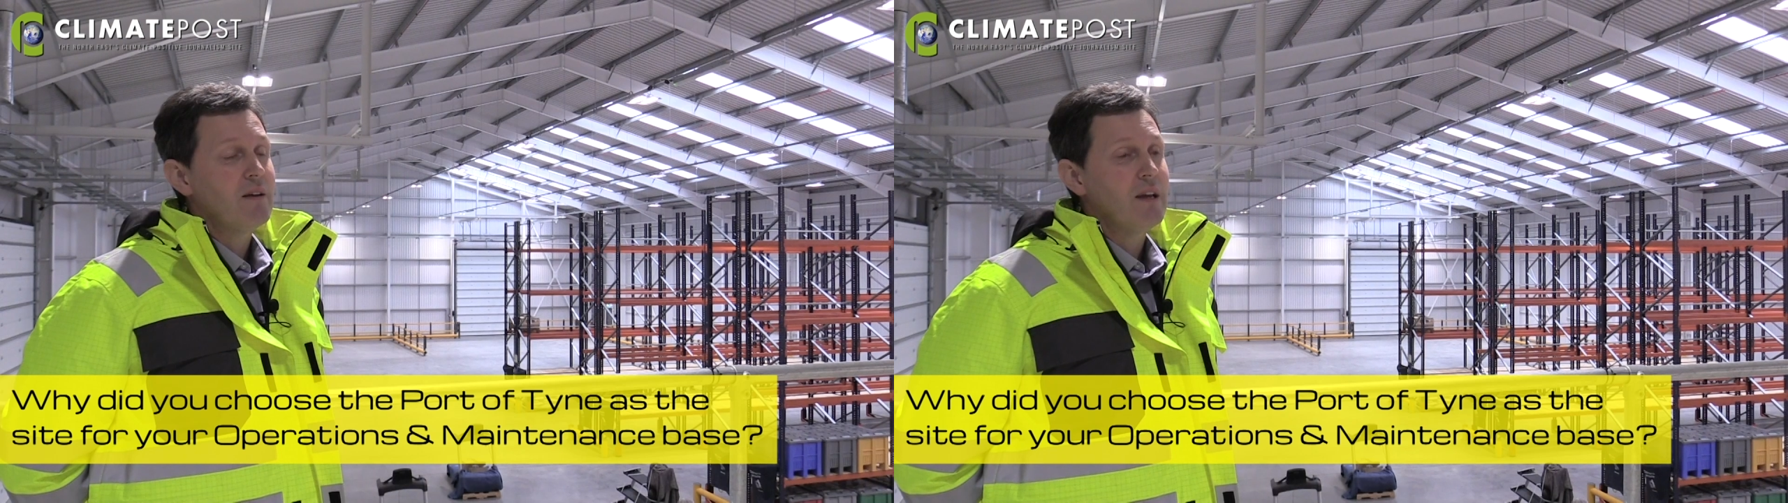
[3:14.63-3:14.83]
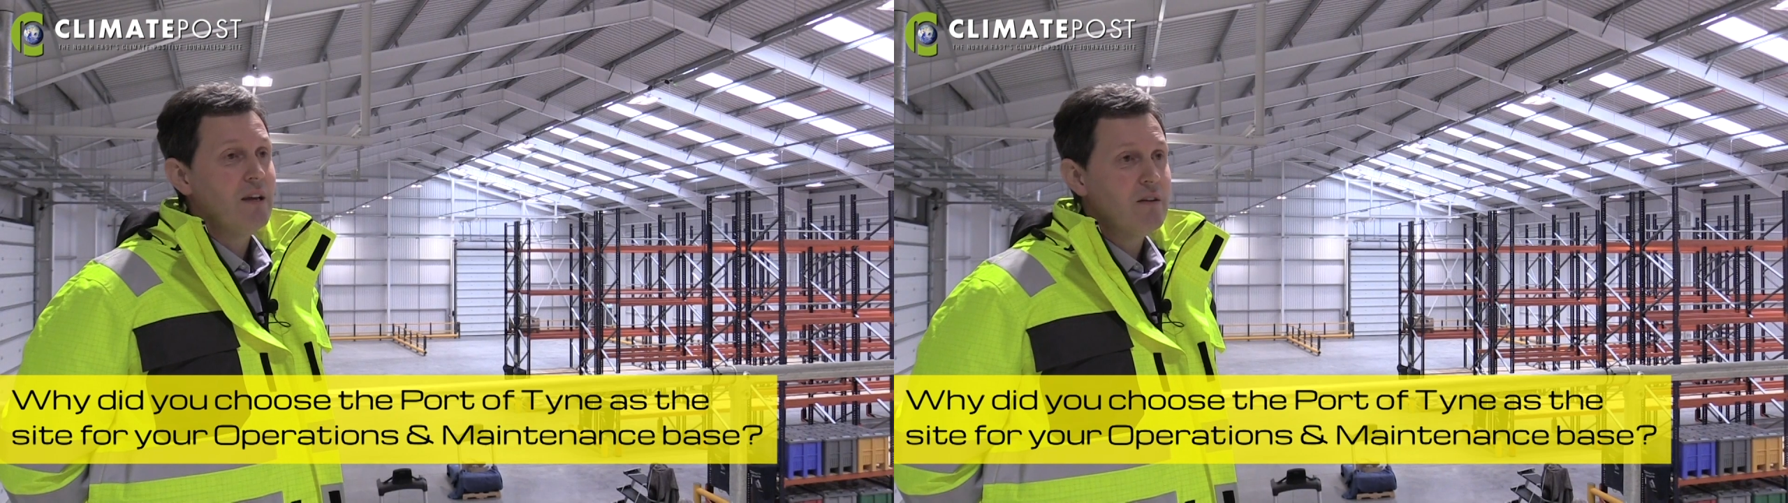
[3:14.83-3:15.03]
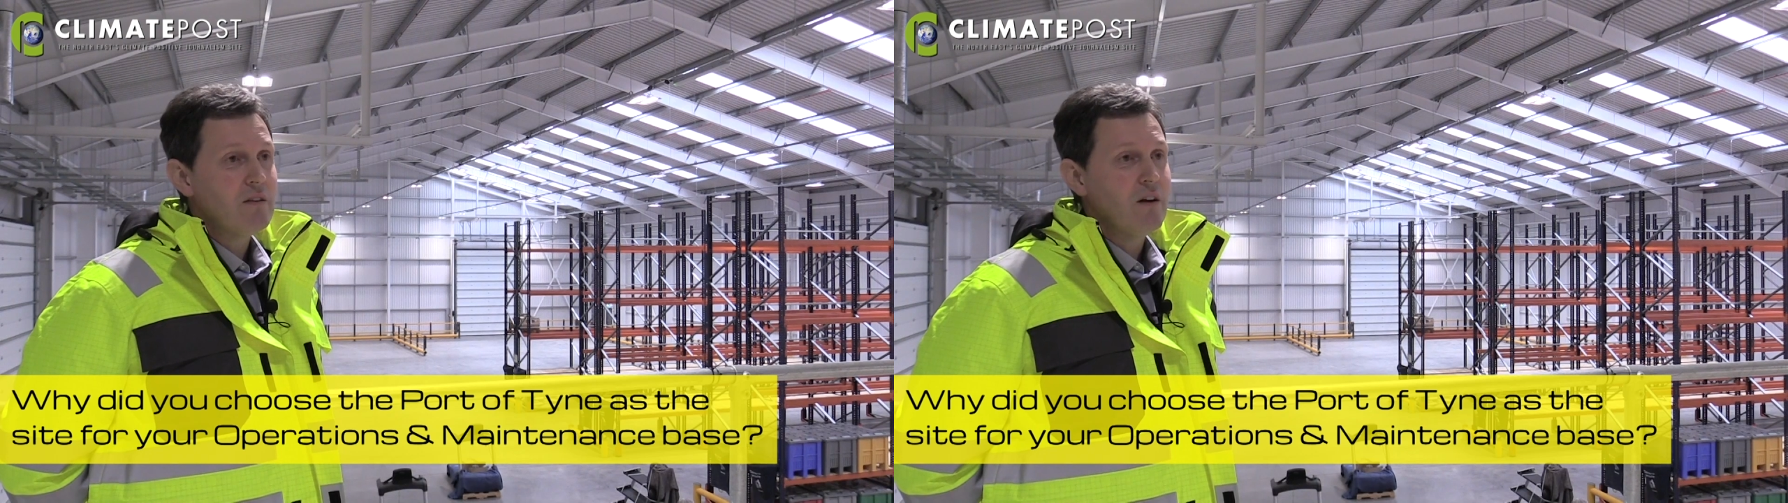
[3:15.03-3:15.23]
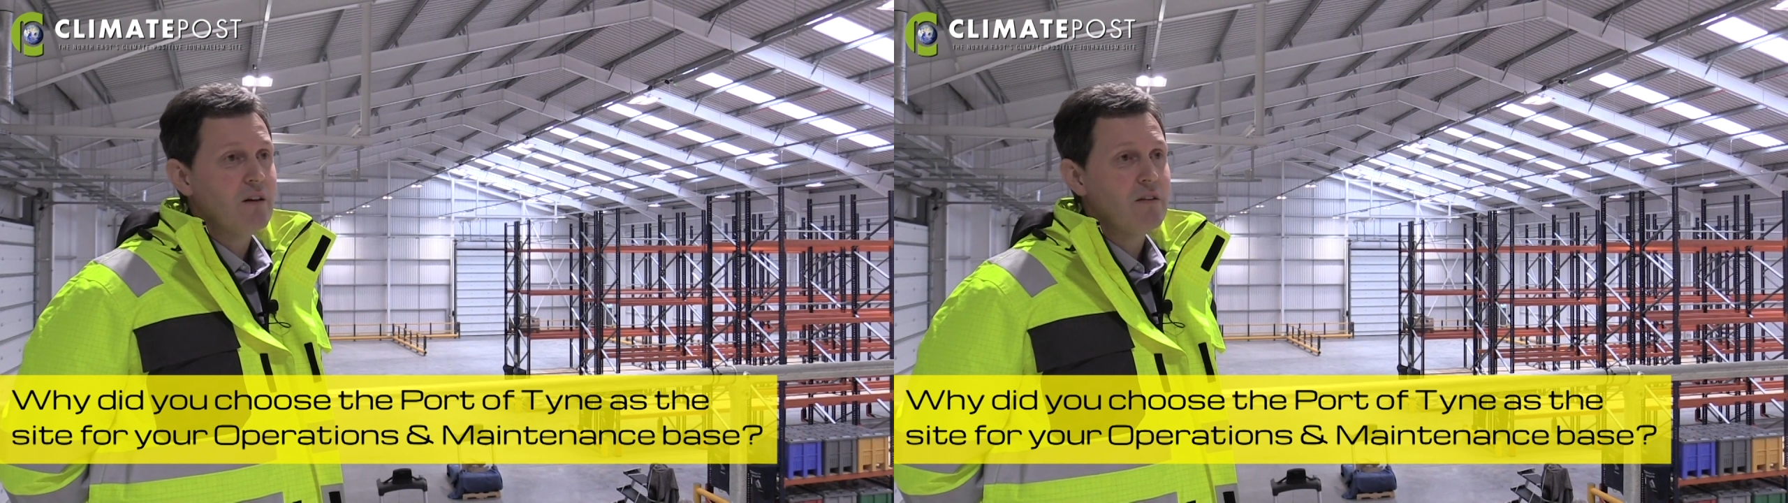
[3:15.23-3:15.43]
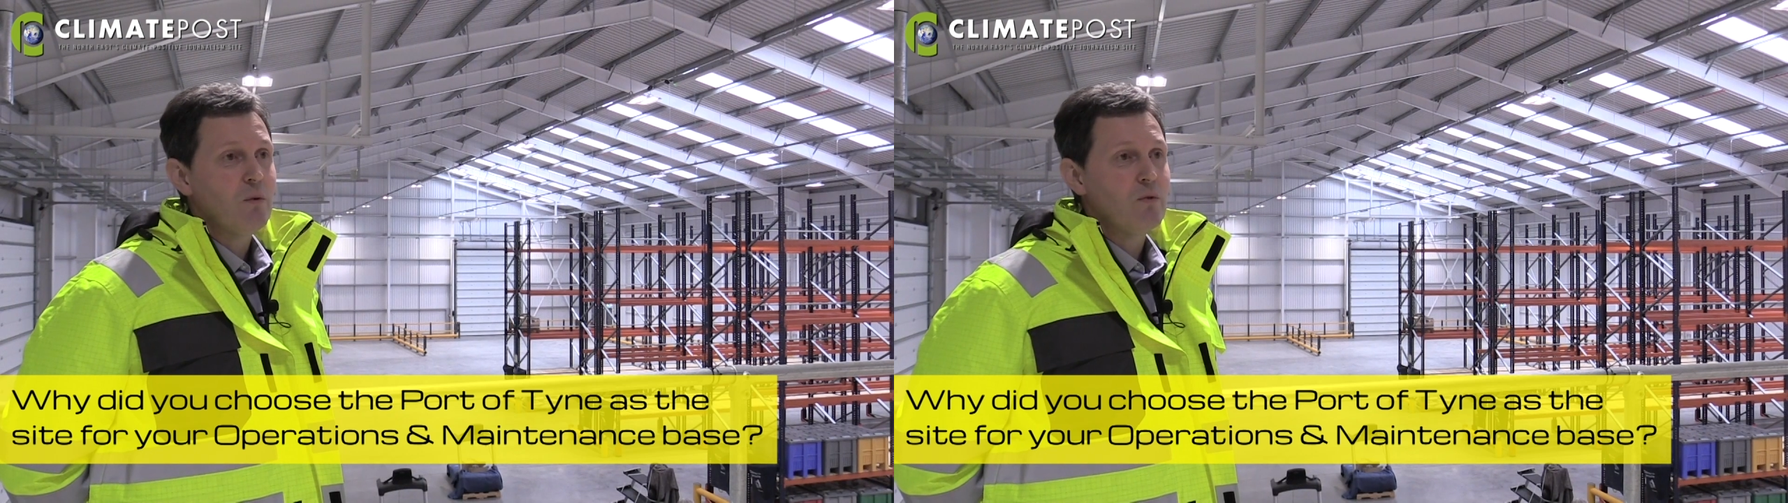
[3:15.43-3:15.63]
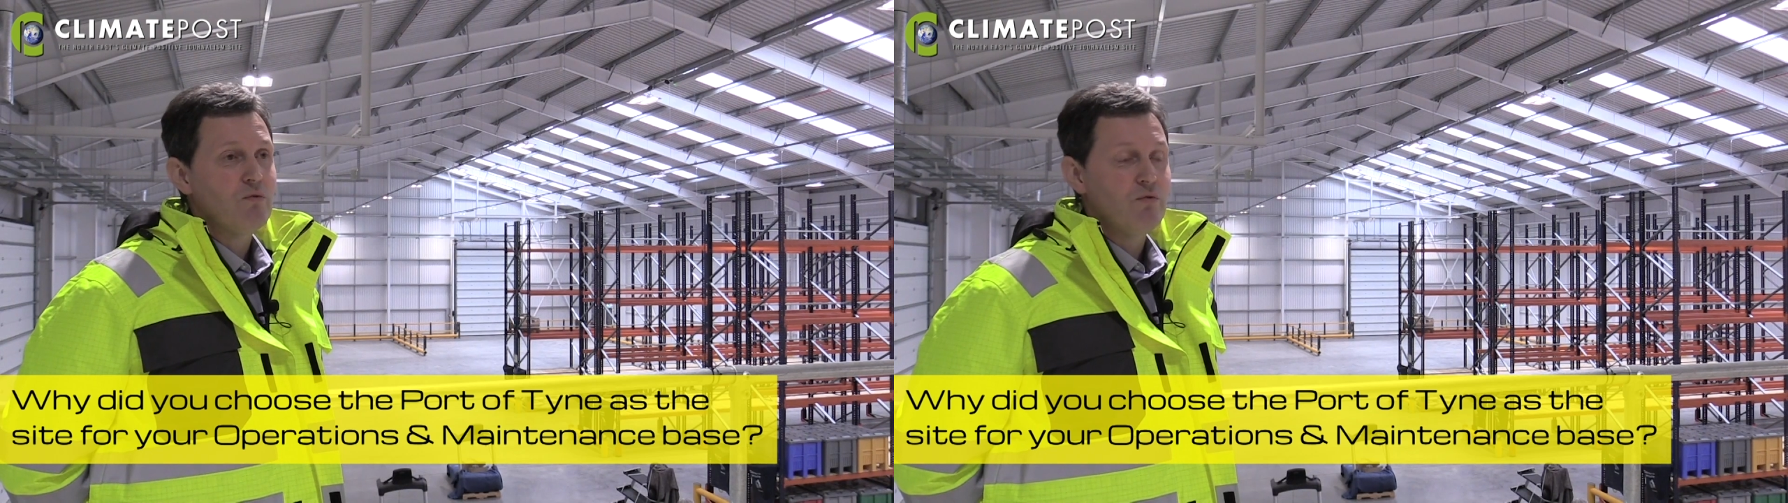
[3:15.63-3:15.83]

quayside that was